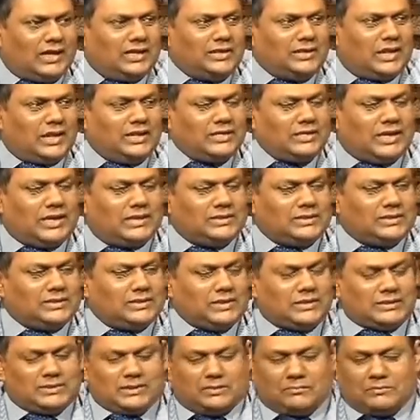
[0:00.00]
And the other
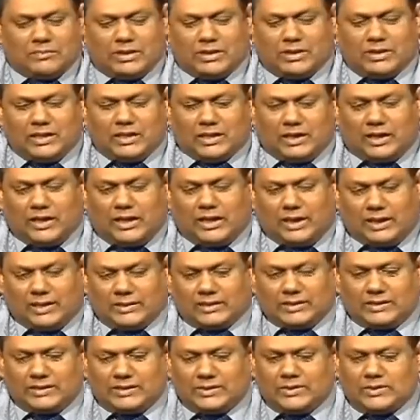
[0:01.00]
thing, the media
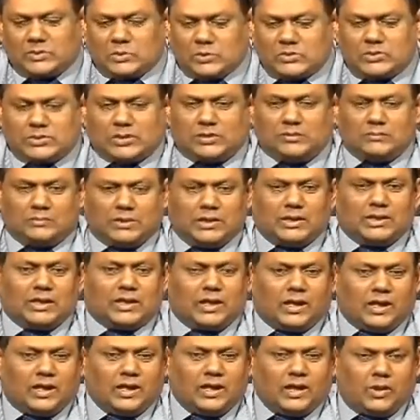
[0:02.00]
and the social
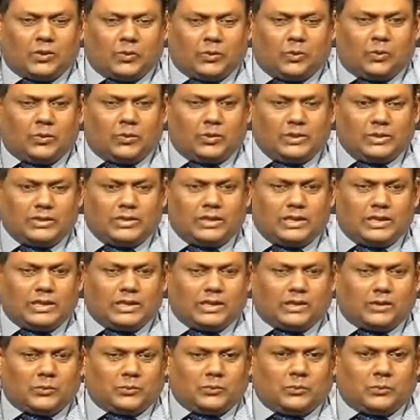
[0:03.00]
media, all they
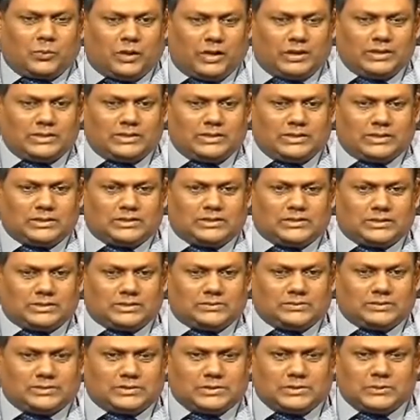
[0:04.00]
now, I think
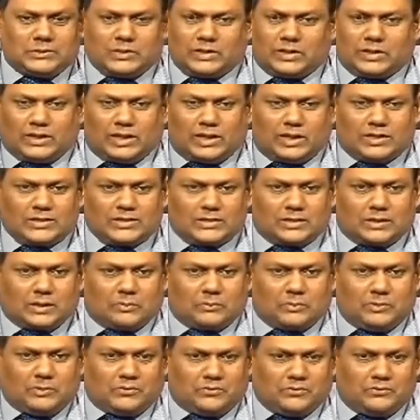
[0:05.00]
during last
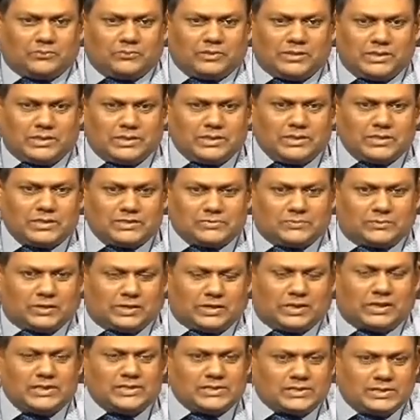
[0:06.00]
couple of years, what
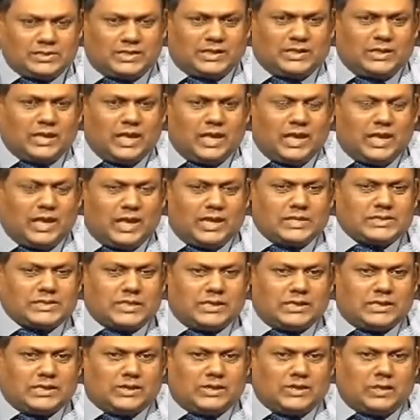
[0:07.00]
I see as an
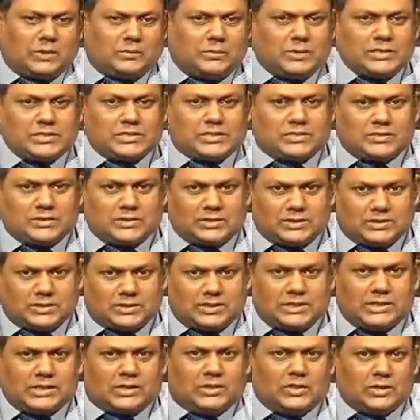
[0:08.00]
economist,
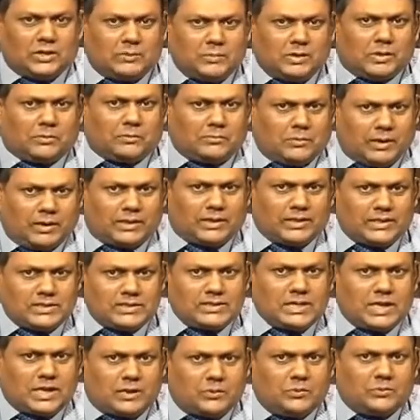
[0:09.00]
the economic matters
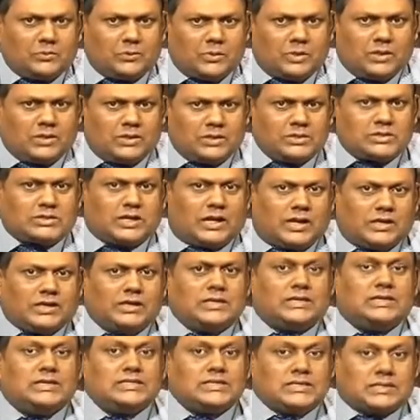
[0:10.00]
have
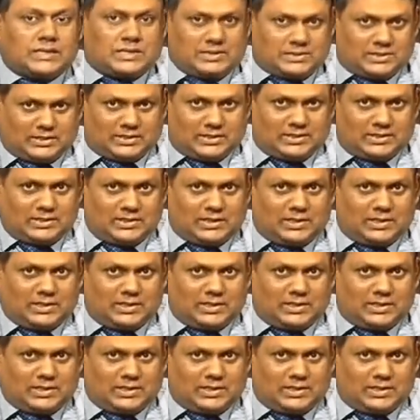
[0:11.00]
started discussing.